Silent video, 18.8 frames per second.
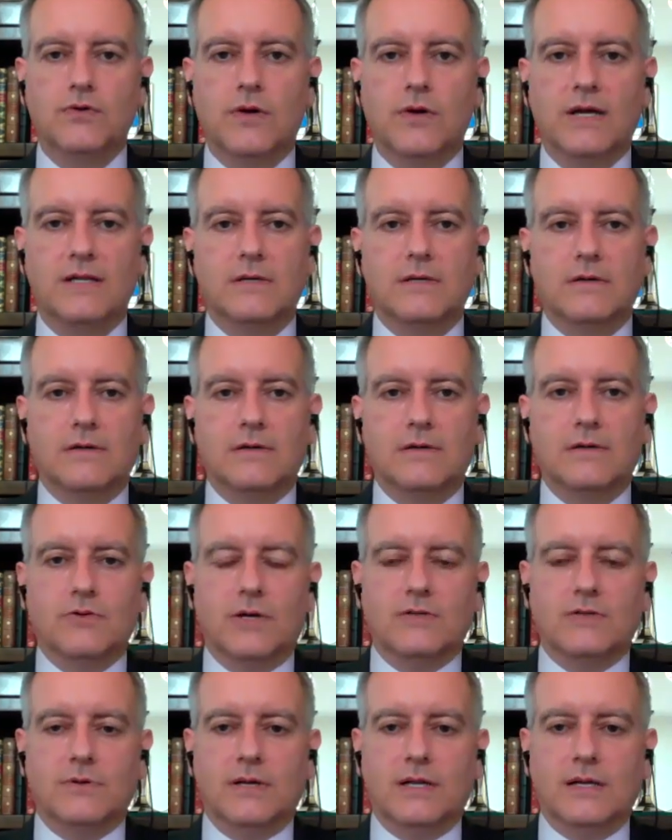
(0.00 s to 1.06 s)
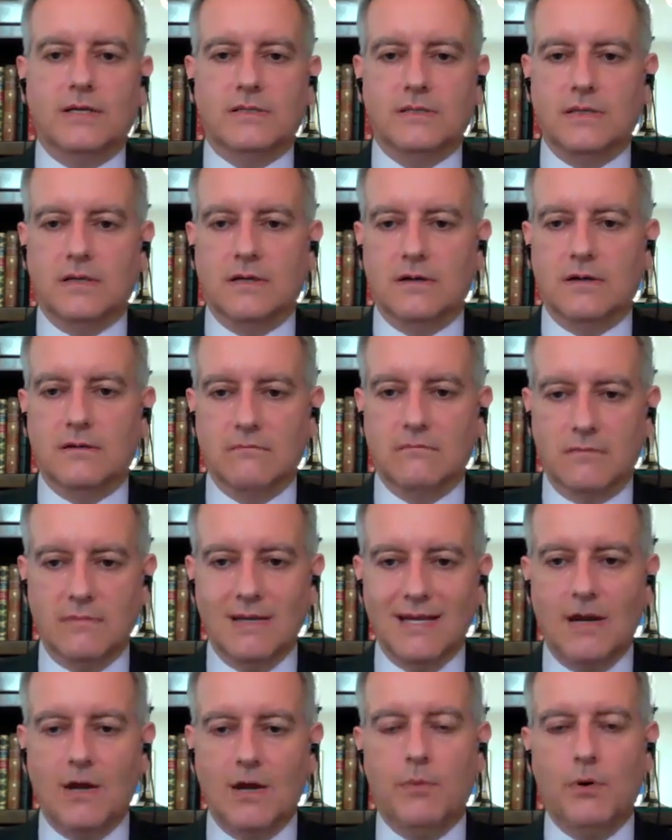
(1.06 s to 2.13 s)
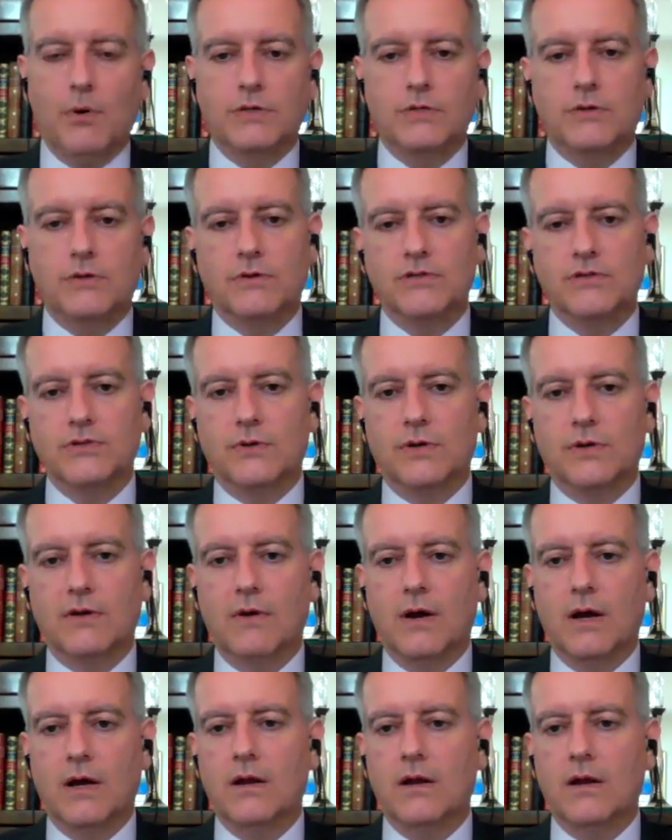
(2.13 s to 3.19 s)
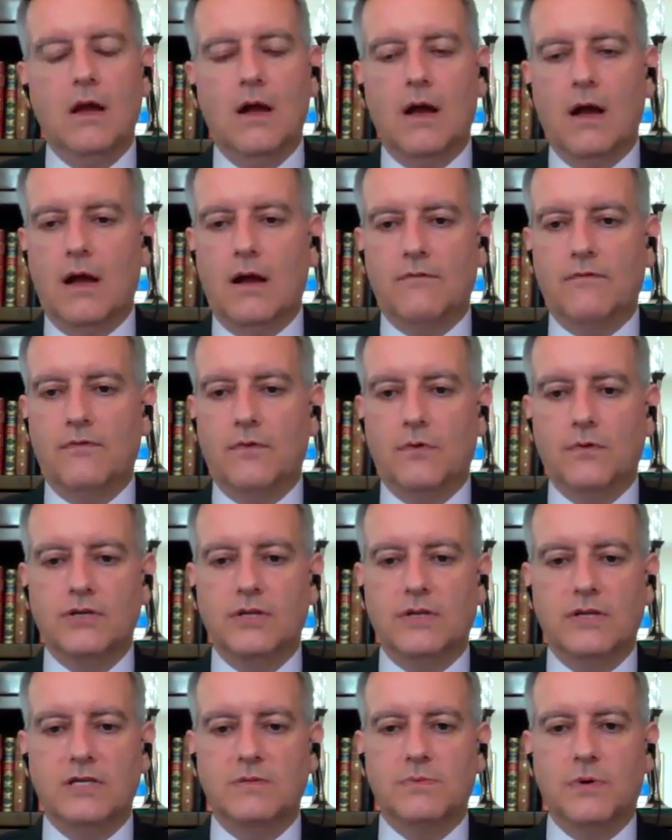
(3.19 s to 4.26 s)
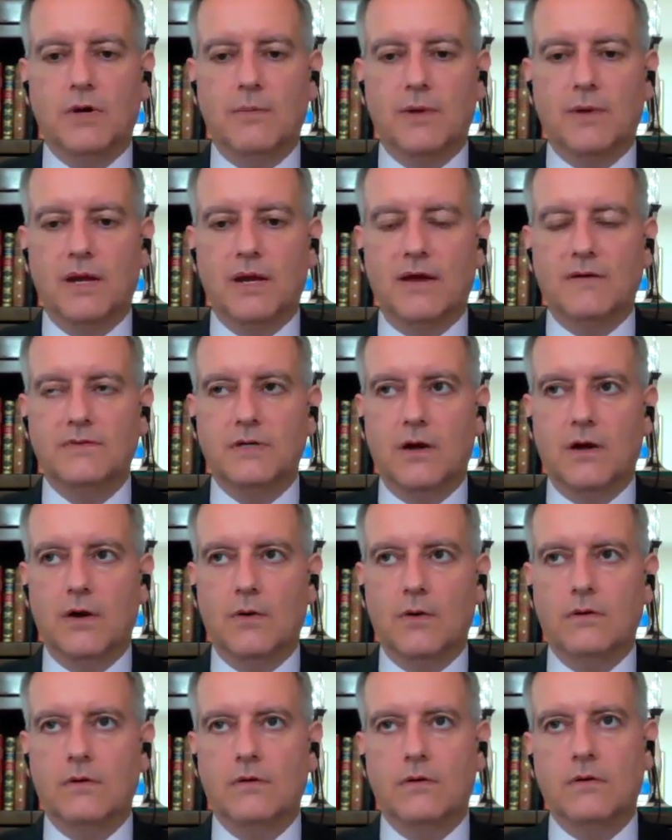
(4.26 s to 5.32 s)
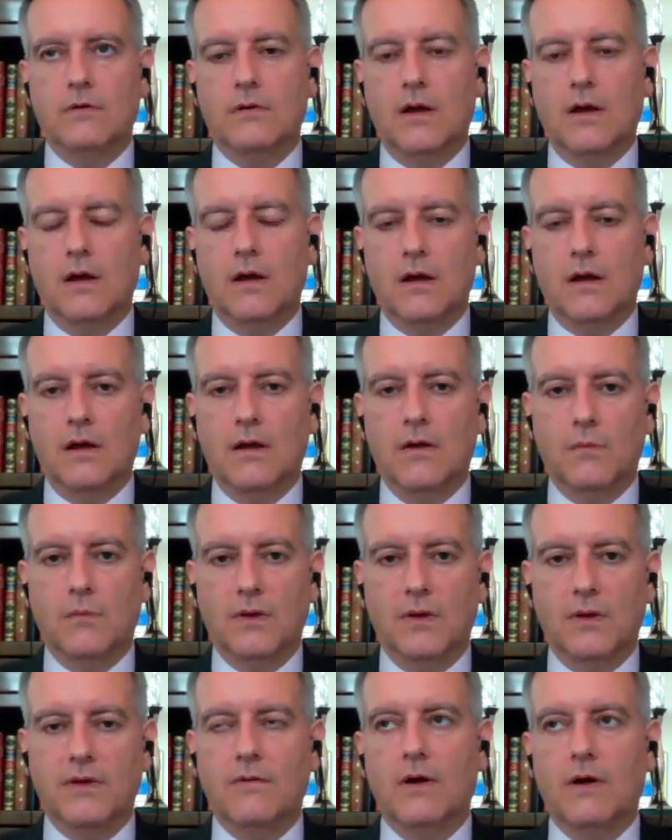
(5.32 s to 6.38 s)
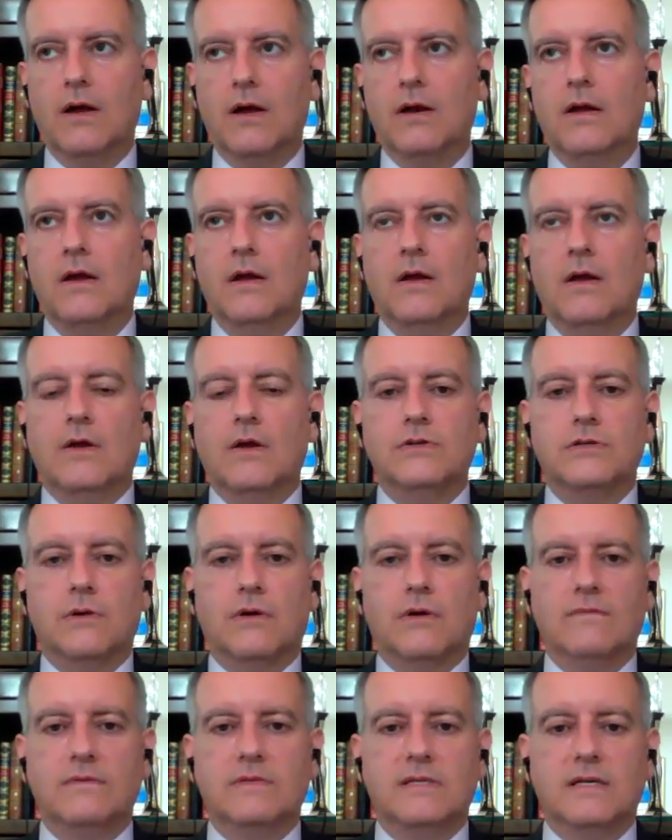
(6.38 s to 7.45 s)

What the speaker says: trying to at least get our point across on Iran. Unfortunately, at this point, I'm going to have to go with Iran. So